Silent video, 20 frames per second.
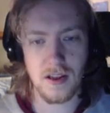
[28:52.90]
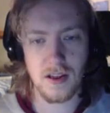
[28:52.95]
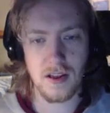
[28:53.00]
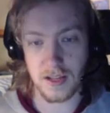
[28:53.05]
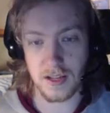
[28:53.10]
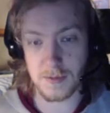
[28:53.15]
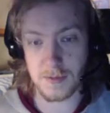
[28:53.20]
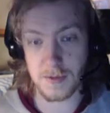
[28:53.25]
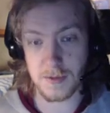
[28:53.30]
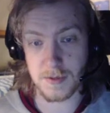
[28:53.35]

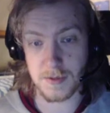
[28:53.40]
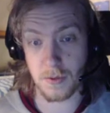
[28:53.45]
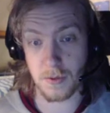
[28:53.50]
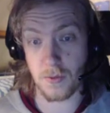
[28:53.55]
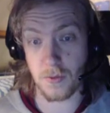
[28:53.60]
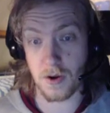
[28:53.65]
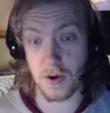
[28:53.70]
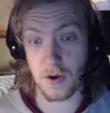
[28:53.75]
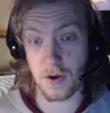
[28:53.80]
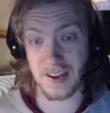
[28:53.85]
especially
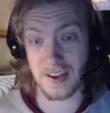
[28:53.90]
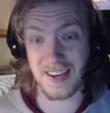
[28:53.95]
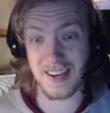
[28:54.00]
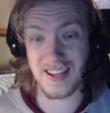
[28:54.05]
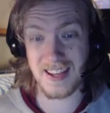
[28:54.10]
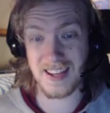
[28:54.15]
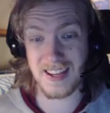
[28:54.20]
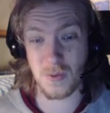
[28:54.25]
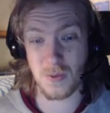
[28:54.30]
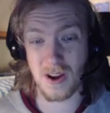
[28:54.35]
with Water Gun,
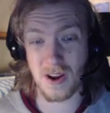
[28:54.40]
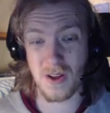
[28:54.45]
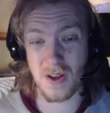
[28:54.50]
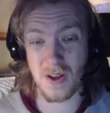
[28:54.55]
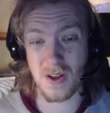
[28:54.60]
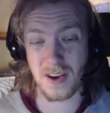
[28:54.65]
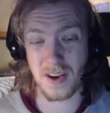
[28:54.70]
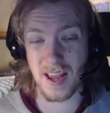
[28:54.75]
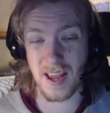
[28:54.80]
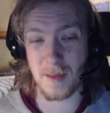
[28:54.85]
deals
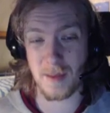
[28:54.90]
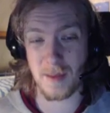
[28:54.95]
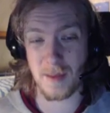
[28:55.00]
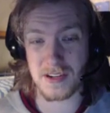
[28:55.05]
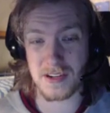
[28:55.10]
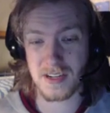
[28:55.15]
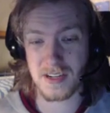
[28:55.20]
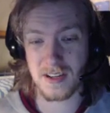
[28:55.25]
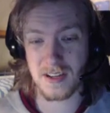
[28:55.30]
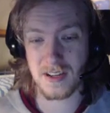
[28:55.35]
100
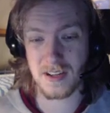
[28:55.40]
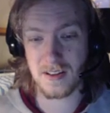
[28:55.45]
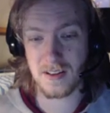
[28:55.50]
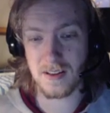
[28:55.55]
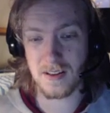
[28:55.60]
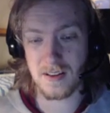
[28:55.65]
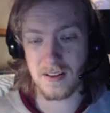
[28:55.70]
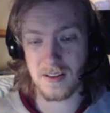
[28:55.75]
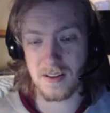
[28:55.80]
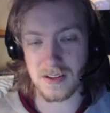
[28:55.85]
damage.
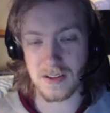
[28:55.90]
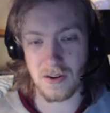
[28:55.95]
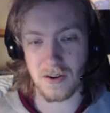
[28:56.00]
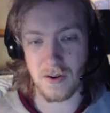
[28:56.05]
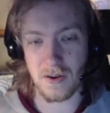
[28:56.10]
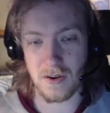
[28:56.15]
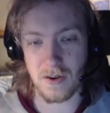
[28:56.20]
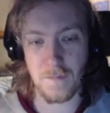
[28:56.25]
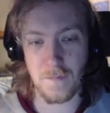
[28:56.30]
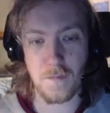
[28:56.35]

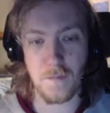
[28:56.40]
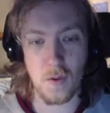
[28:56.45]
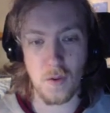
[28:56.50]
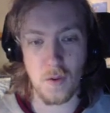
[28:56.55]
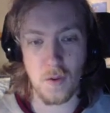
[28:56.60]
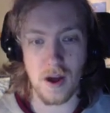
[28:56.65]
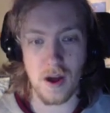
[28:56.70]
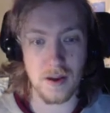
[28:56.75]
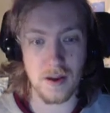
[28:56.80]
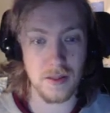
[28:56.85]
So if
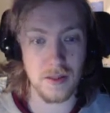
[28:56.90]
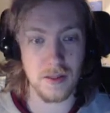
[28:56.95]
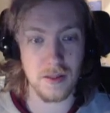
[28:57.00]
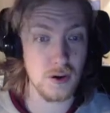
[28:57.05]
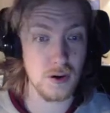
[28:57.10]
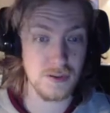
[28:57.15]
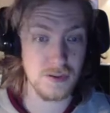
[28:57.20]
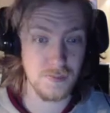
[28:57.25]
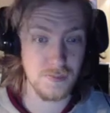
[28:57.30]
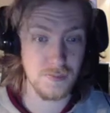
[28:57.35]
4 out of the
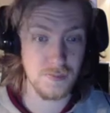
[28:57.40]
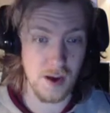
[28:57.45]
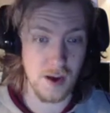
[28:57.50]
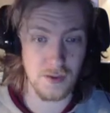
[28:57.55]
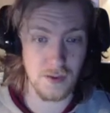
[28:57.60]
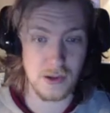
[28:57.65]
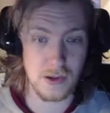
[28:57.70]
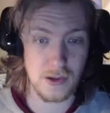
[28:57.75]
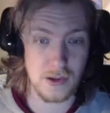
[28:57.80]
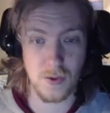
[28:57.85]
first
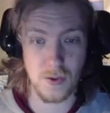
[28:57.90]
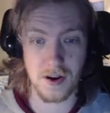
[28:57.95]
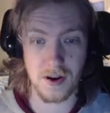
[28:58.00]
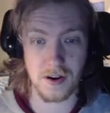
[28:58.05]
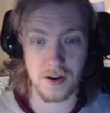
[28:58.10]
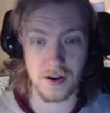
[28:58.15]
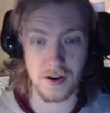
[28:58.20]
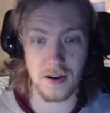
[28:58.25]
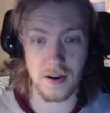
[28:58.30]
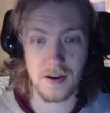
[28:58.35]
5 use
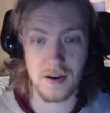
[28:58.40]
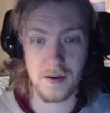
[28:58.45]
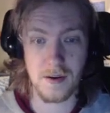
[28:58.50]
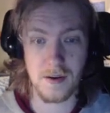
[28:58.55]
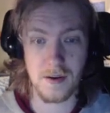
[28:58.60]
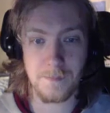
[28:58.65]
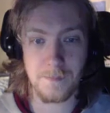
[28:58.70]
Water Gun,